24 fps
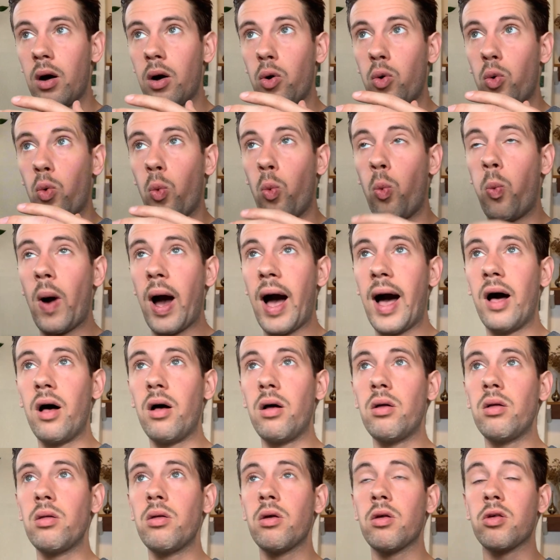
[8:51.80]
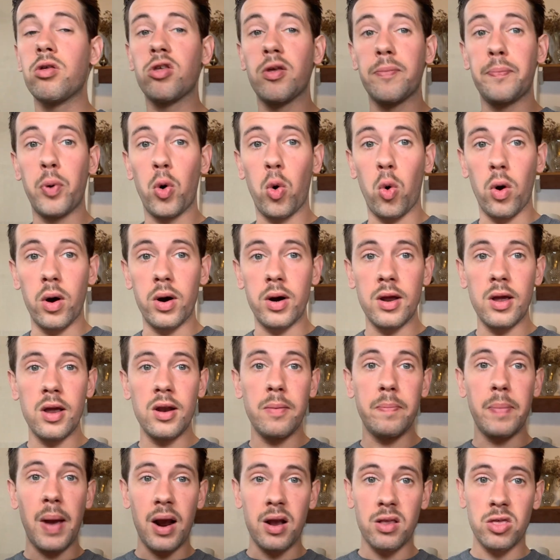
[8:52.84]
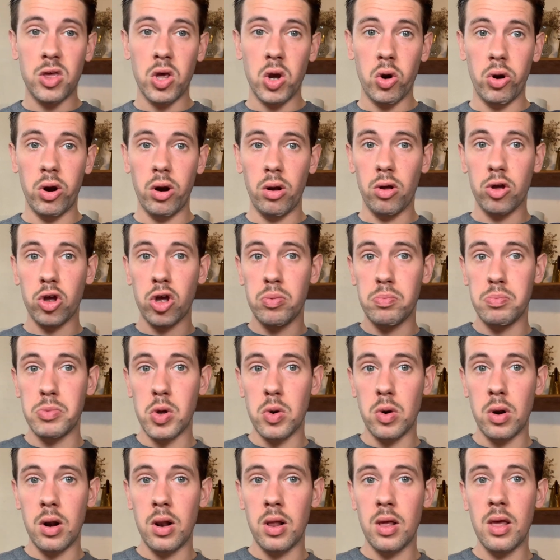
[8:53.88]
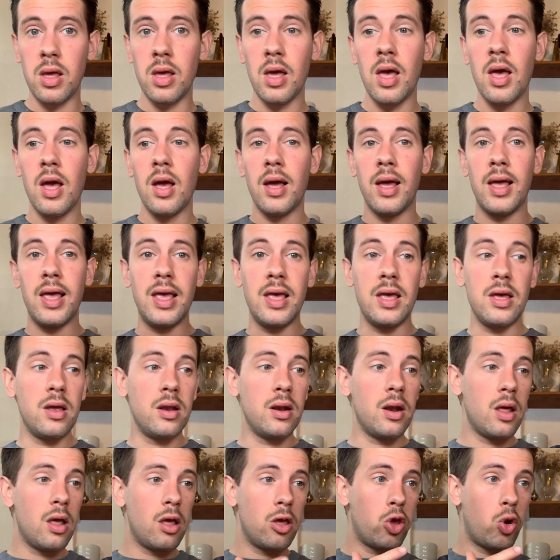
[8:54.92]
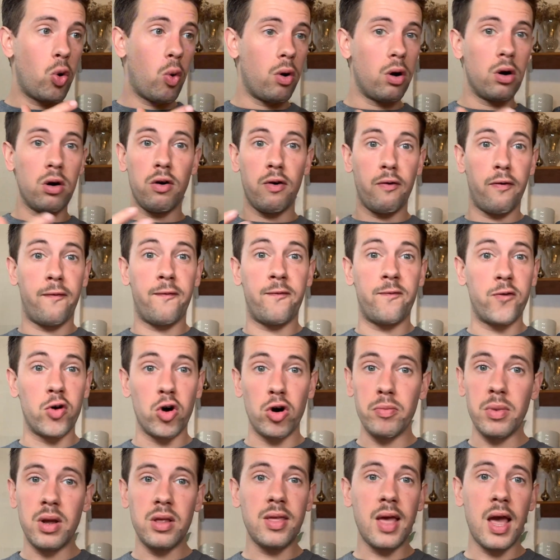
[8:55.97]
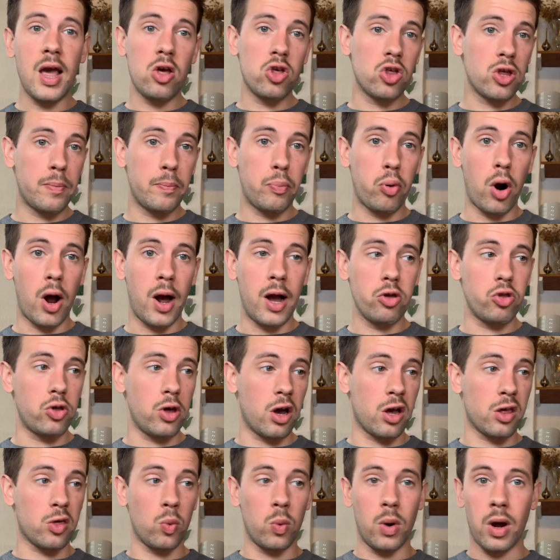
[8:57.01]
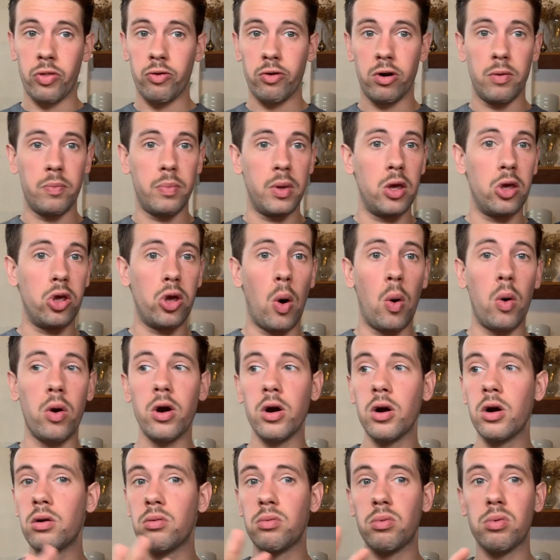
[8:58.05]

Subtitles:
well-supported bacterial community in your fermentation projects, whether it be yogurt,